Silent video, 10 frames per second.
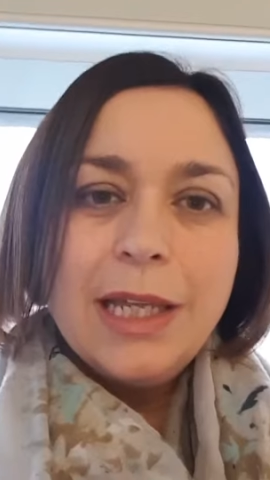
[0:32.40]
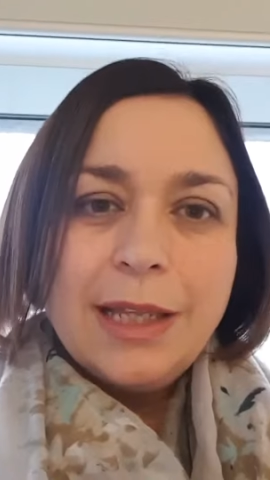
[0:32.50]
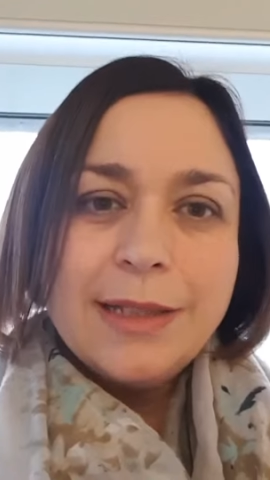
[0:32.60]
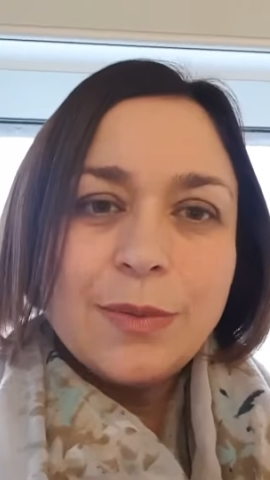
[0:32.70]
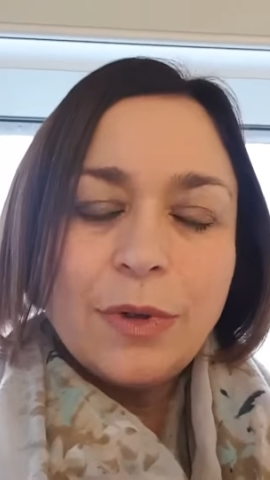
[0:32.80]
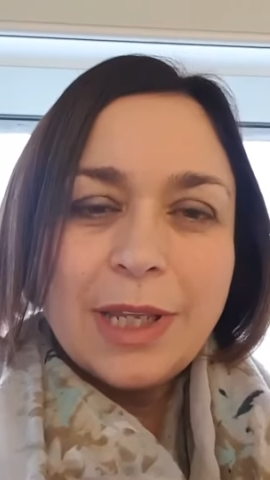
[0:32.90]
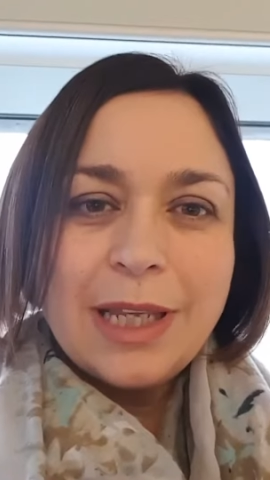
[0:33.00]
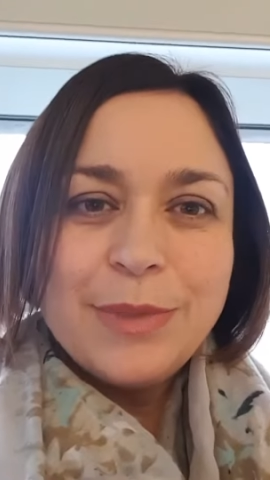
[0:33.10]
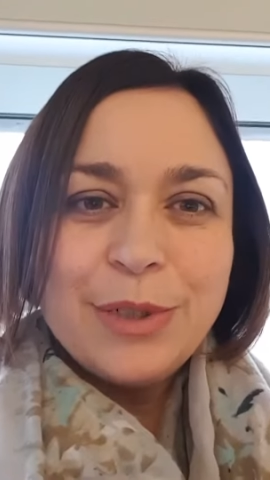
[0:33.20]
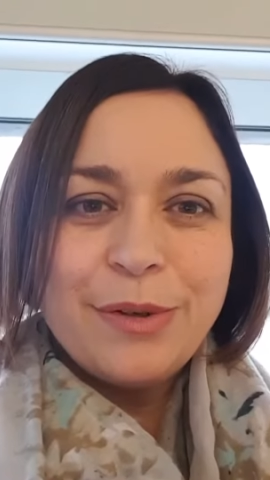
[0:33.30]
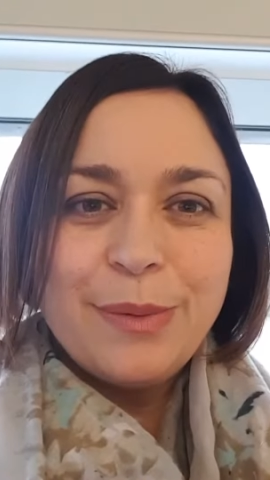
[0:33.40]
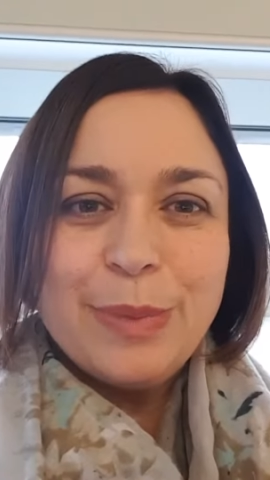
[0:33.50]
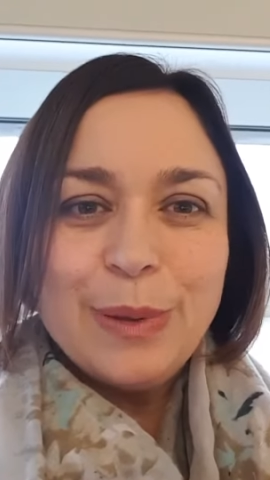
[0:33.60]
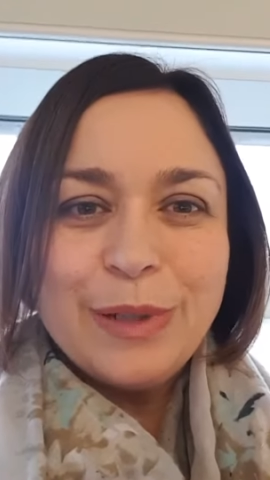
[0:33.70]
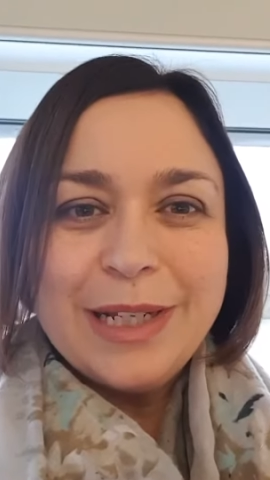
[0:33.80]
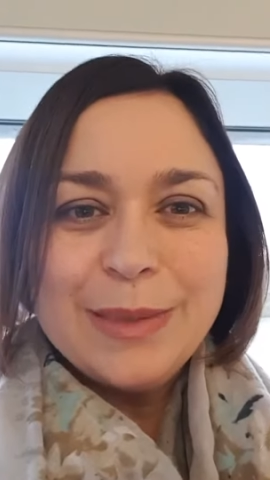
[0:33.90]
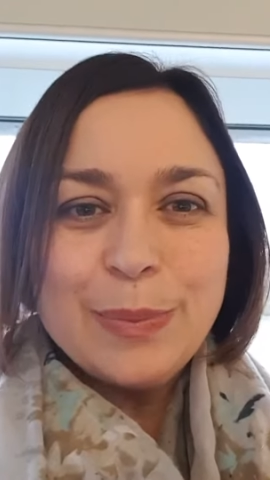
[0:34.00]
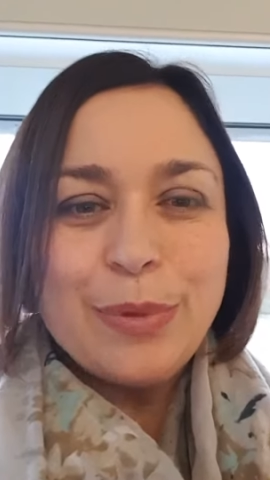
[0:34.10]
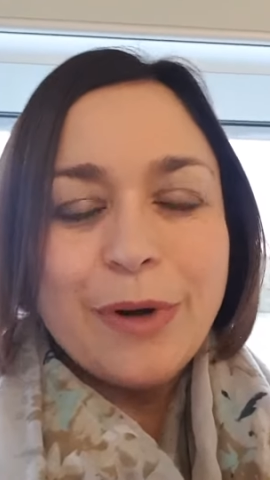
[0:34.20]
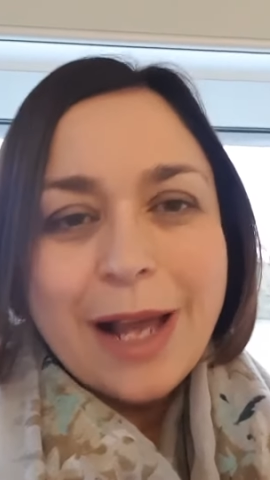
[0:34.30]
It's what keeps your employees
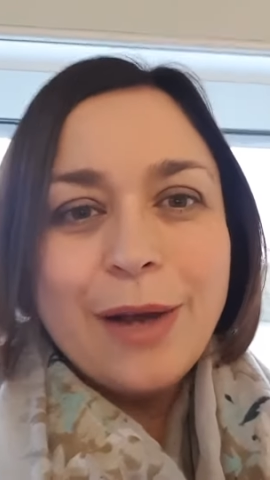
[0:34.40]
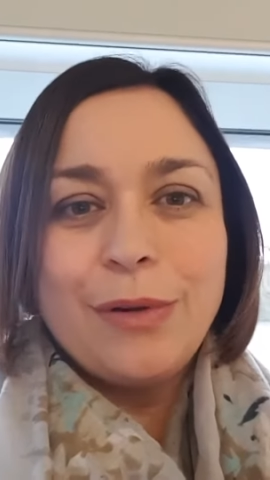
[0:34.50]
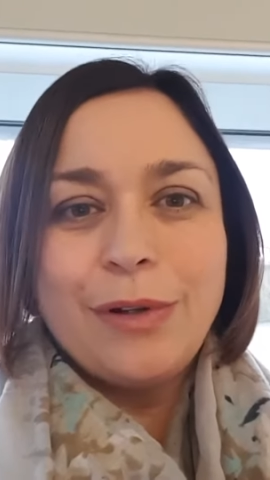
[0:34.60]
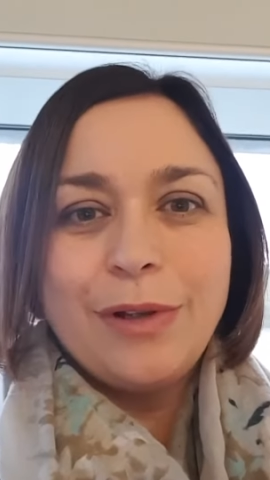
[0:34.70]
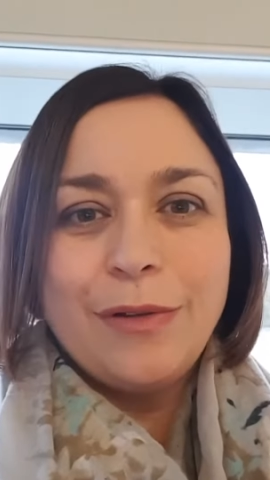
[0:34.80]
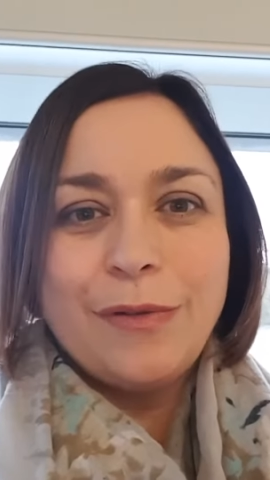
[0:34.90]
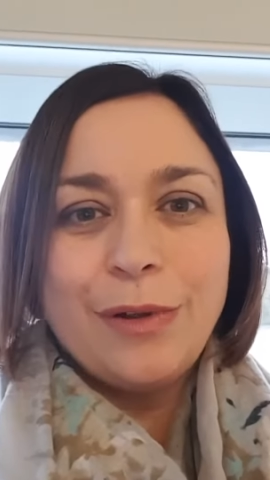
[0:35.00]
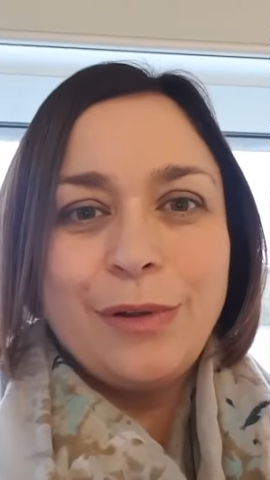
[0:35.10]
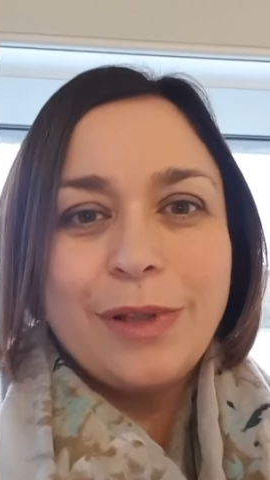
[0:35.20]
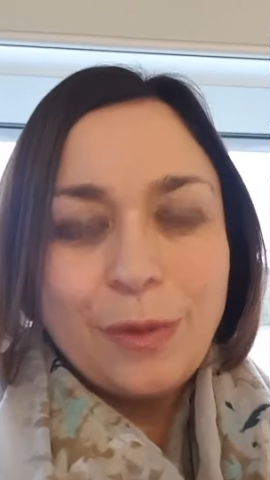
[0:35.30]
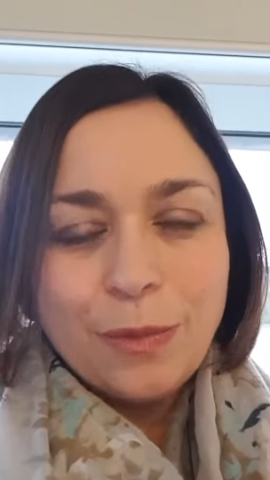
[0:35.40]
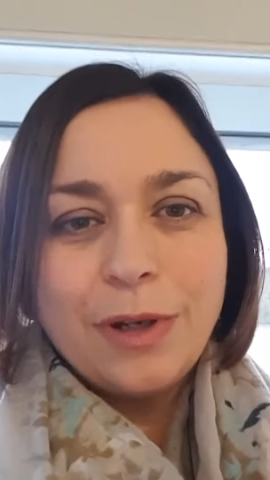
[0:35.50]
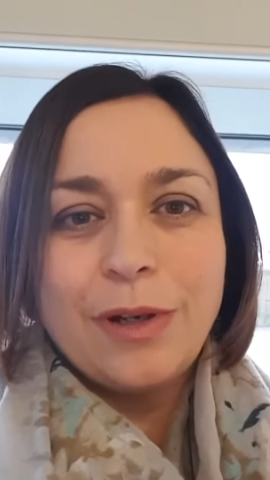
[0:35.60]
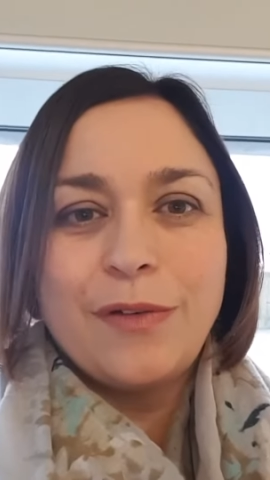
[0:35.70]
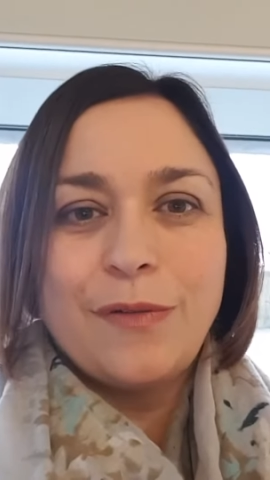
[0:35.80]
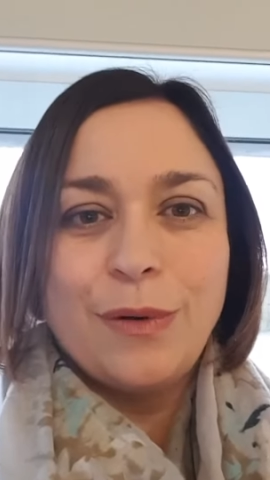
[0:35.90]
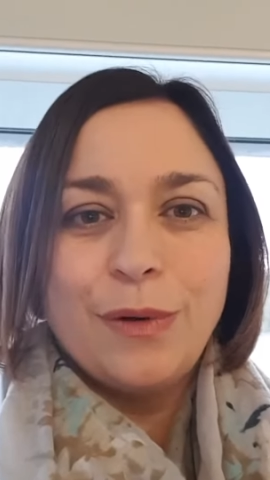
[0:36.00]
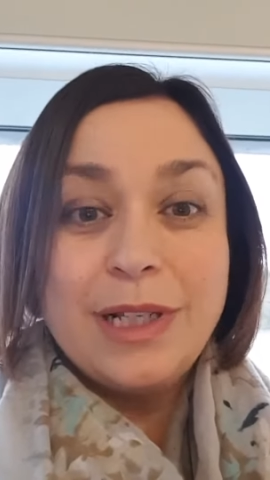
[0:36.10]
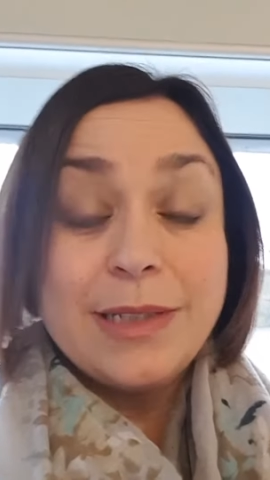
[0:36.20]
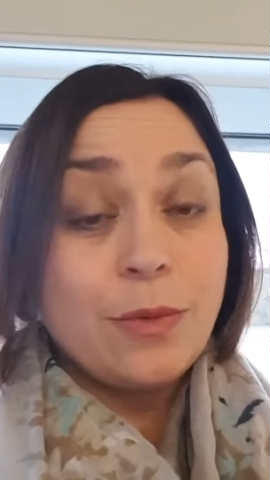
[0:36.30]
proud of who they work
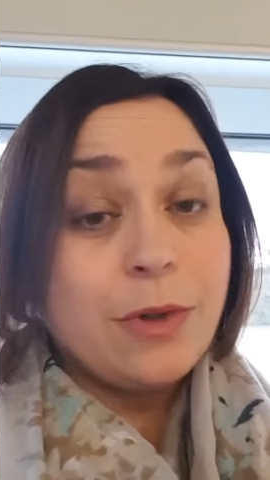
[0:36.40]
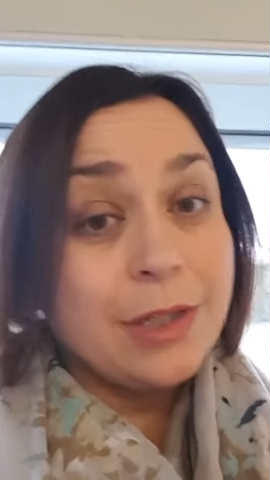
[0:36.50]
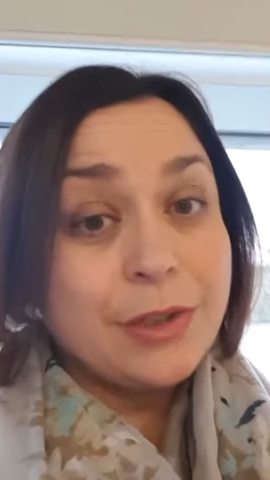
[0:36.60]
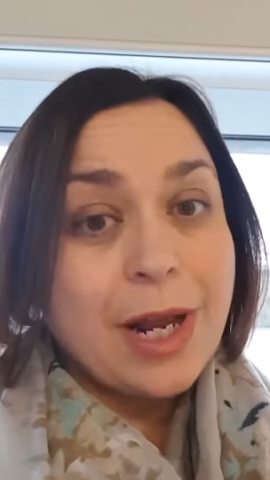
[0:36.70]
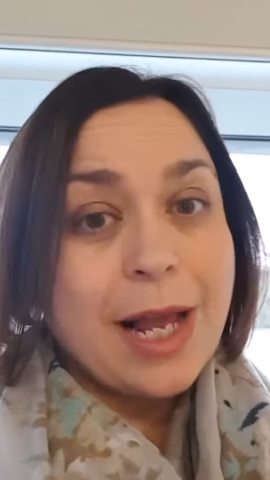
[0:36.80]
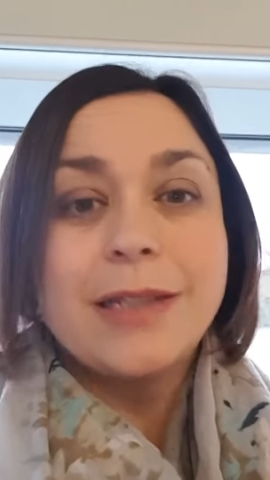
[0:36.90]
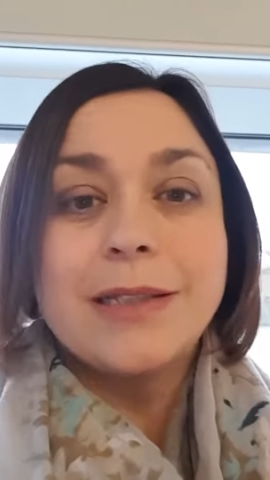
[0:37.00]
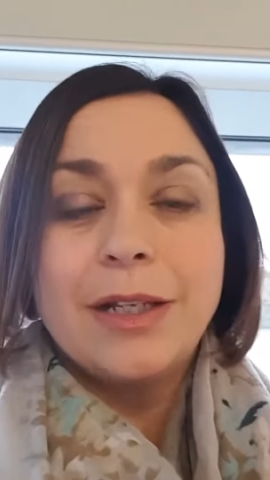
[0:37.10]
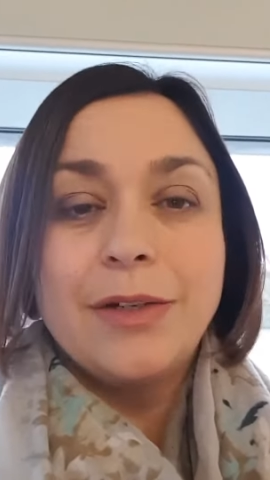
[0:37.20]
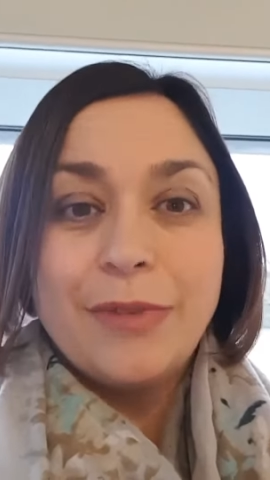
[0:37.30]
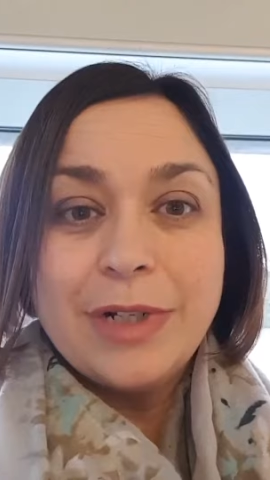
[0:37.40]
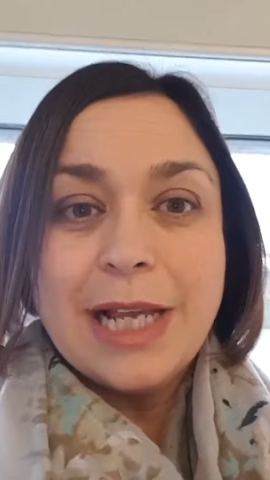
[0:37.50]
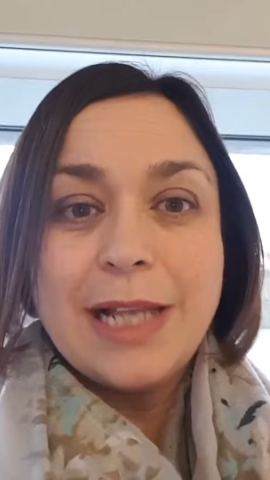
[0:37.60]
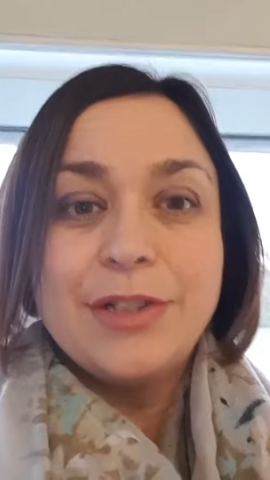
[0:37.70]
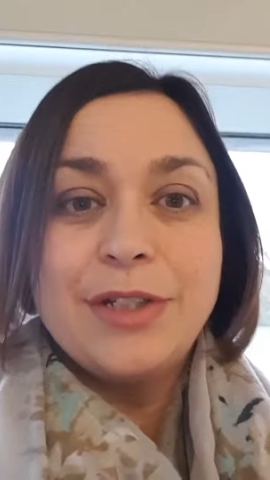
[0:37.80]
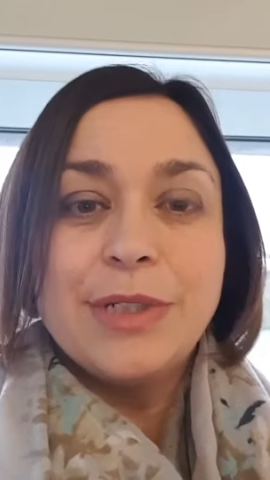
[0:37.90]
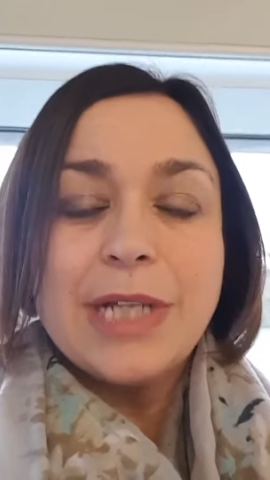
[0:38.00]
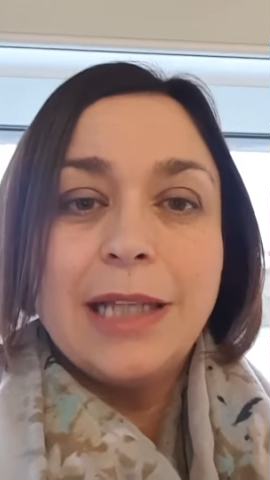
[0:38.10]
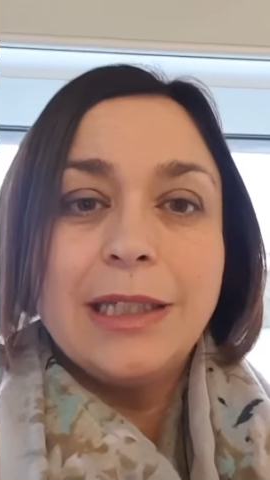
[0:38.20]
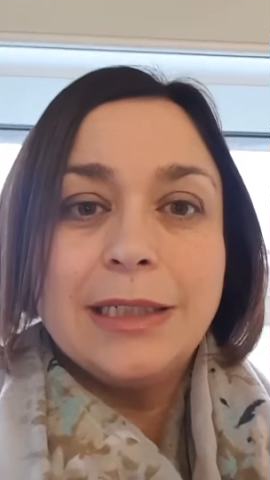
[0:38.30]
for, it's what attracts and retains new
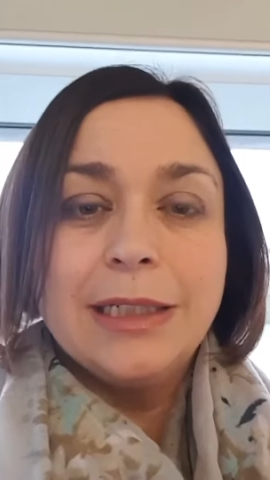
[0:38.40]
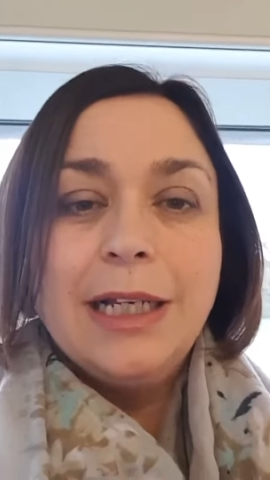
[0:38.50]
talent.